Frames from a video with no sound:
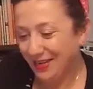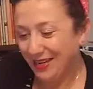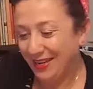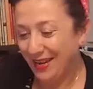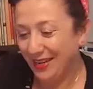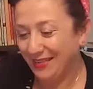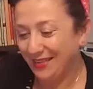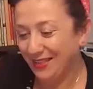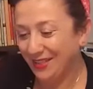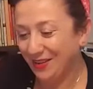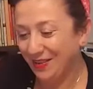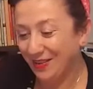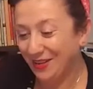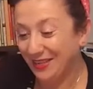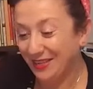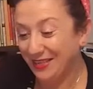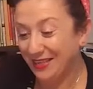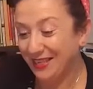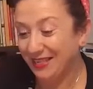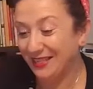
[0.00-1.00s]
guess it's on the
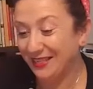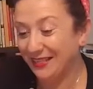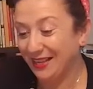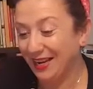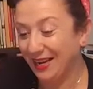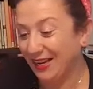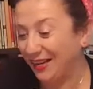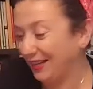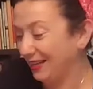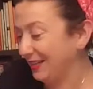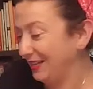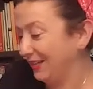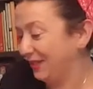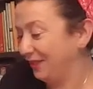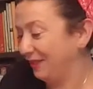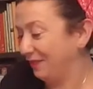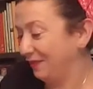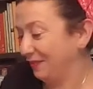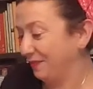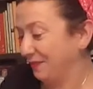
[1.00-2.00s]
zigzag,
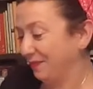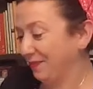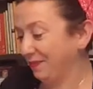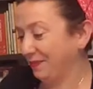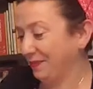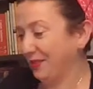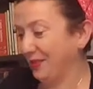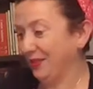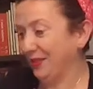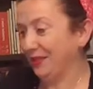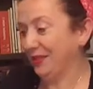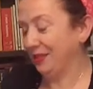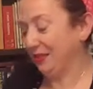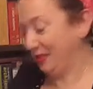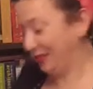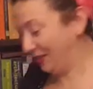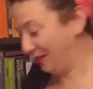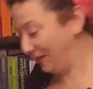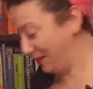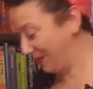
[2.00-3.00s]

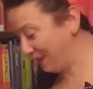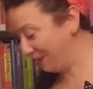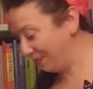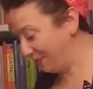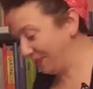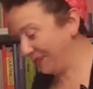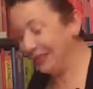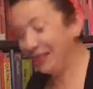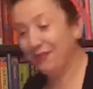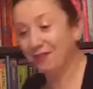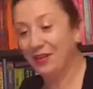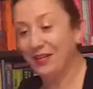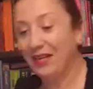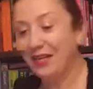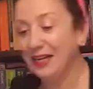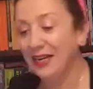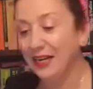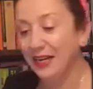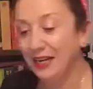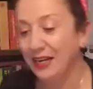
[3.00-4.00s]
so number 7
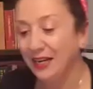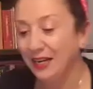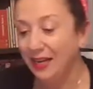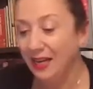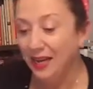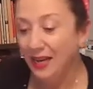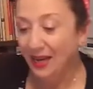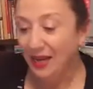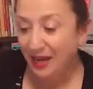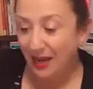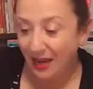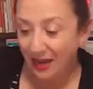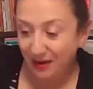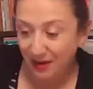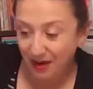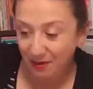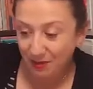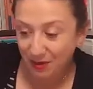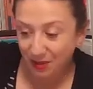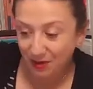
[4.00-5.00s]
here, and
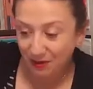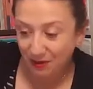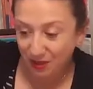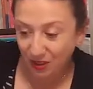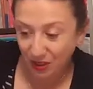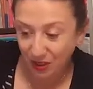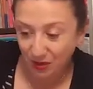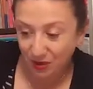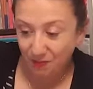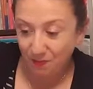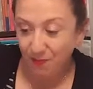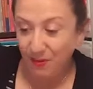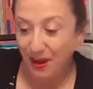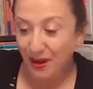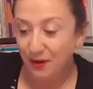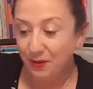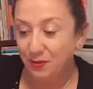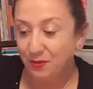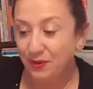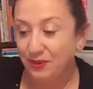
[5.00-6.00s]
I'm going to go
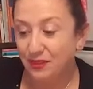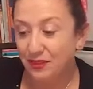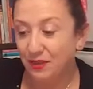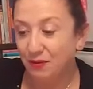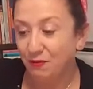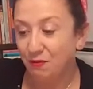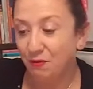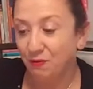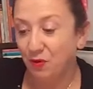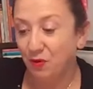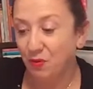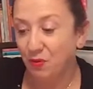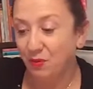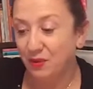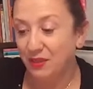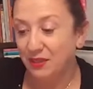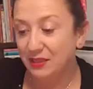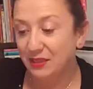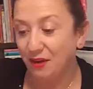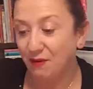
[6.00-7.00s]
backwards and
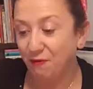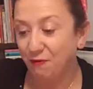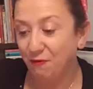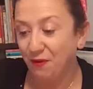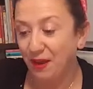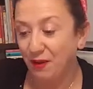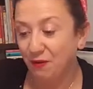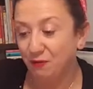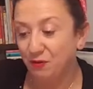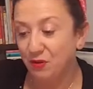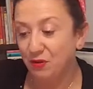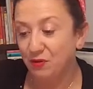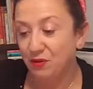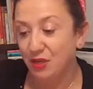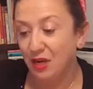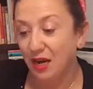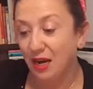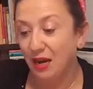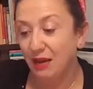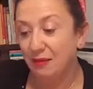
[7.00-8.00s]
forwards a fair few
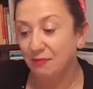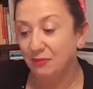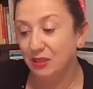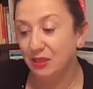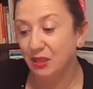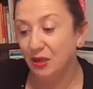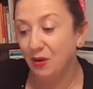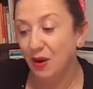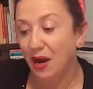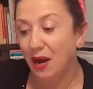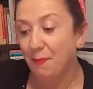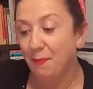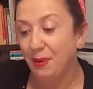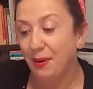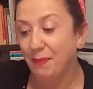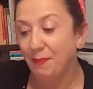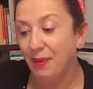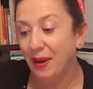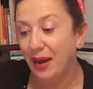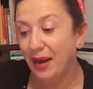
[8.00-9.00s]
times. So up
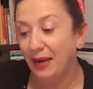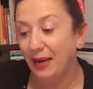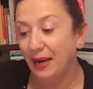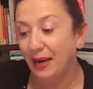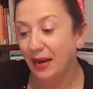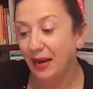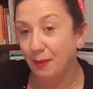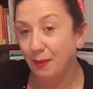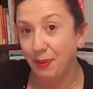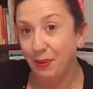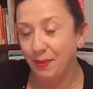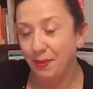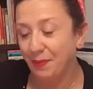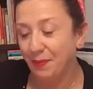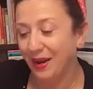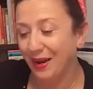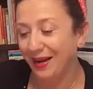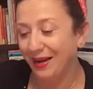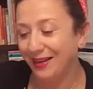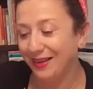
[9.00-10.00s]
and back, up and
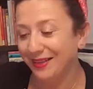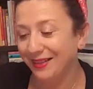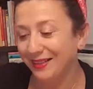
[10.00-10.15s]
back.